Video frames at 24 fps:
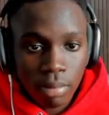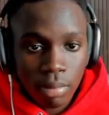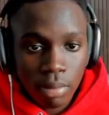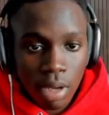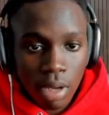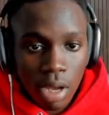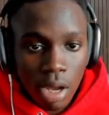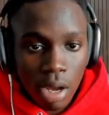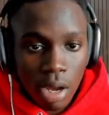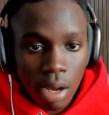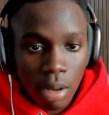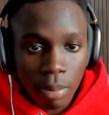
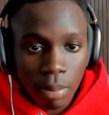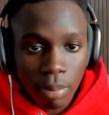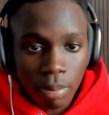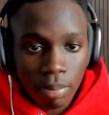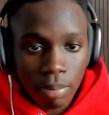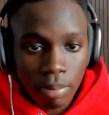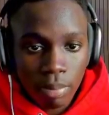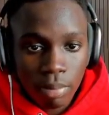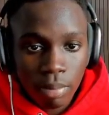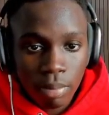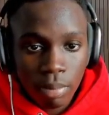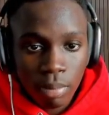
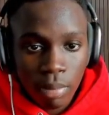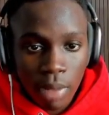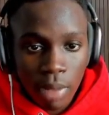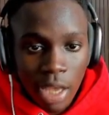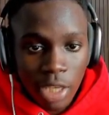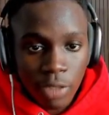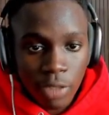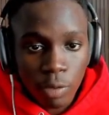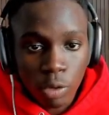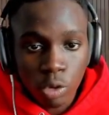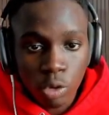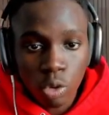as
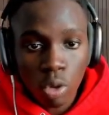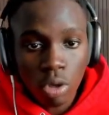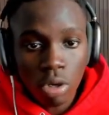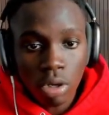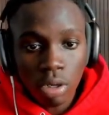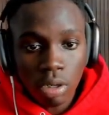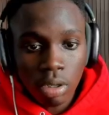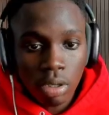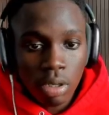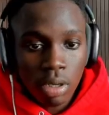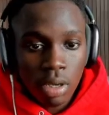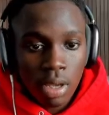for
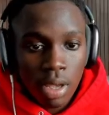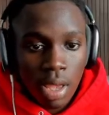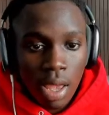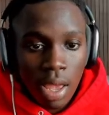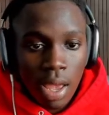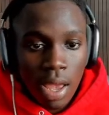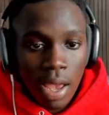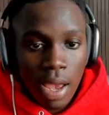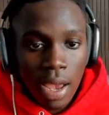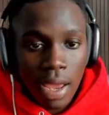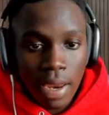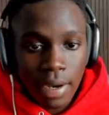solar.
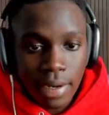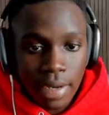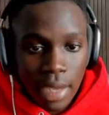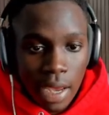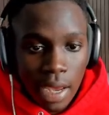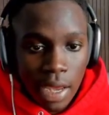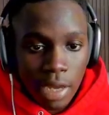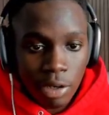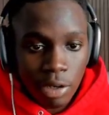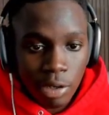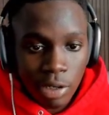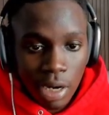And
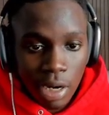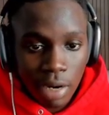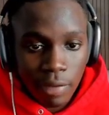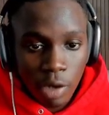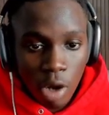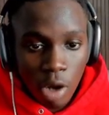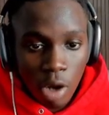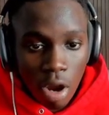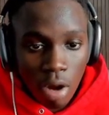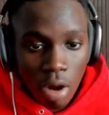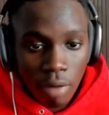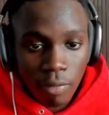then you can have
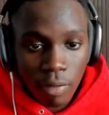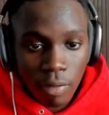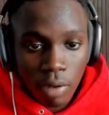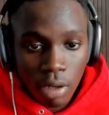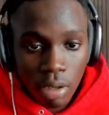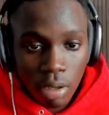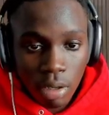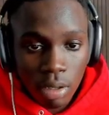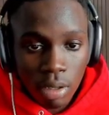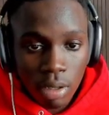your offer,